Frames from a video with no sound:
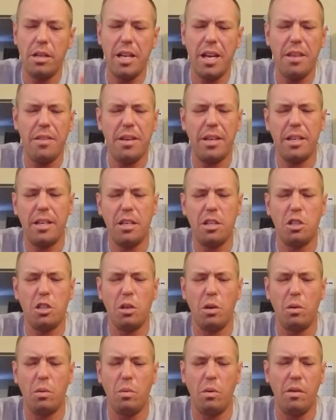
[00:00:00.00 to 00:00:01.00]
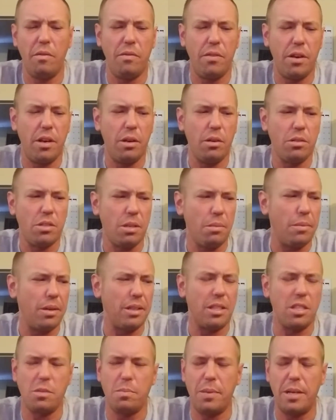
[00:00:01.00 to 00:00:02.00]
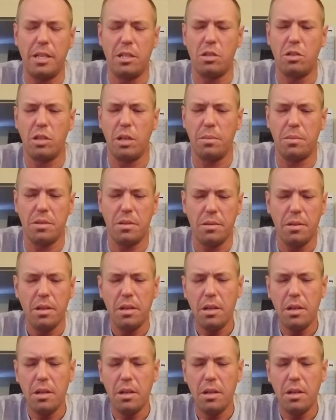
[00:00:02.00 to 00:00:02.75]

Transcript: Yeah, I think I did show in one video, something about the speed strips.